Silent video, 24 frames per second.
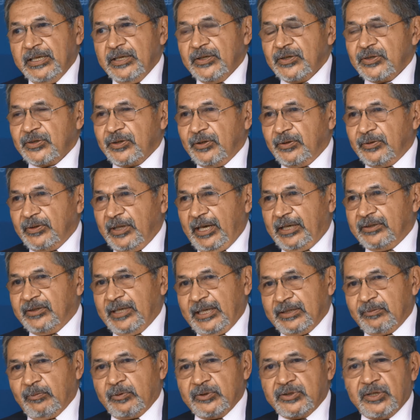So
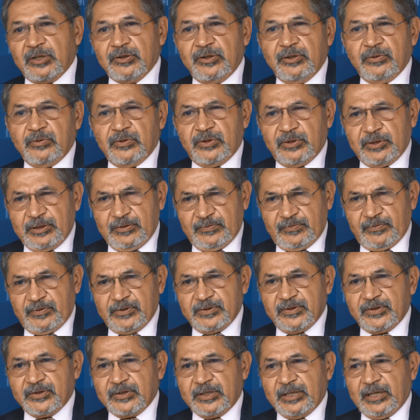that was a huge
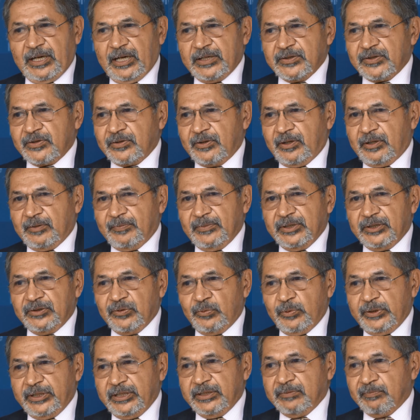difference that I saw
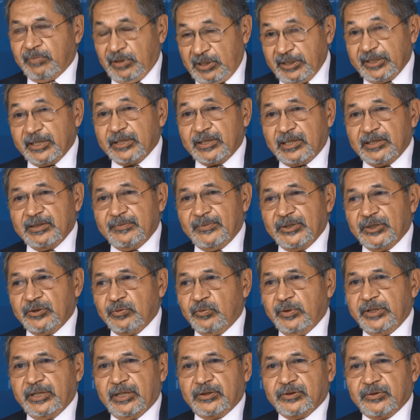politically
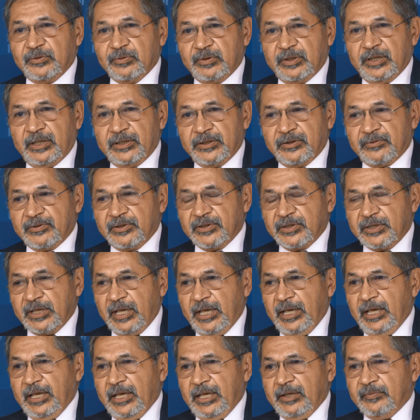between our two countries.
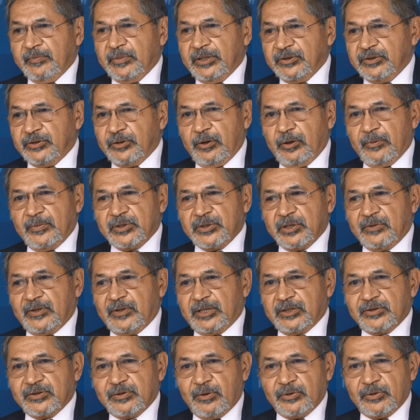But in terms of
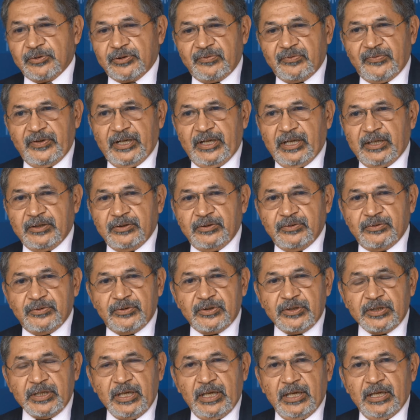our social
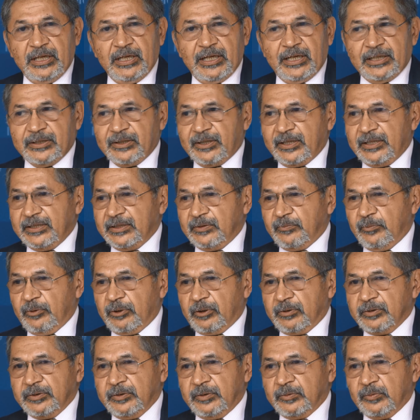values, I think
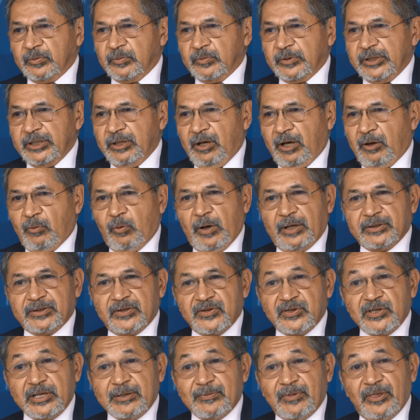we all want the
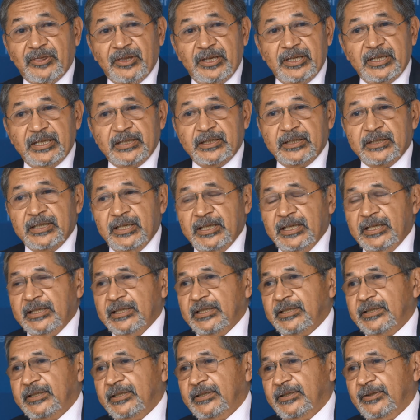same thing,
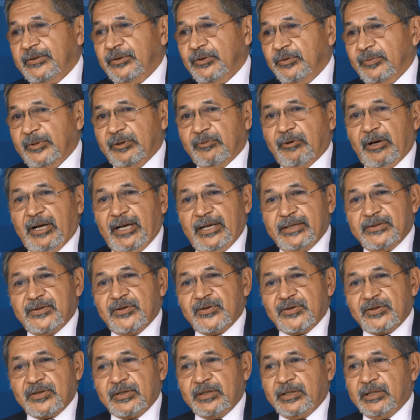human
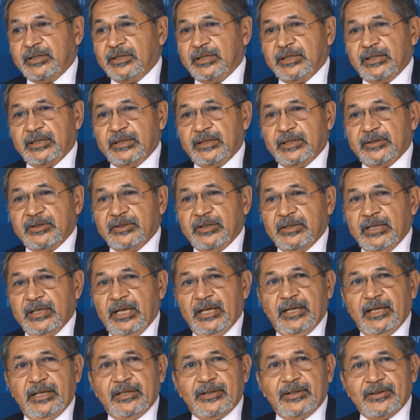rights, a
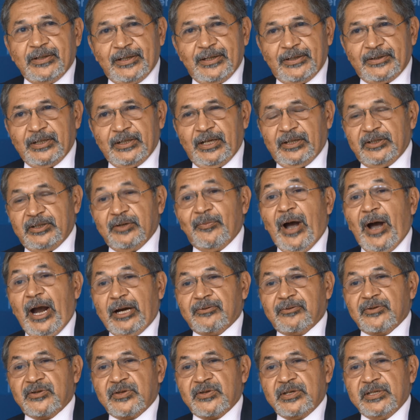
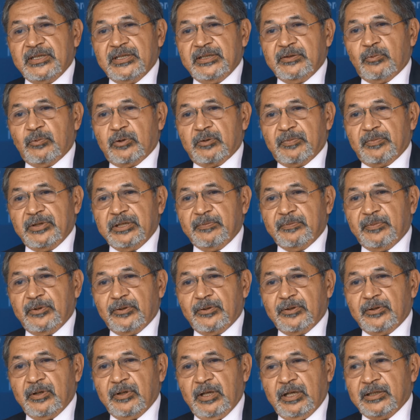democracy where
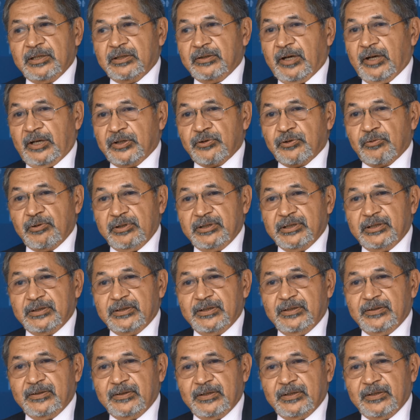people are treated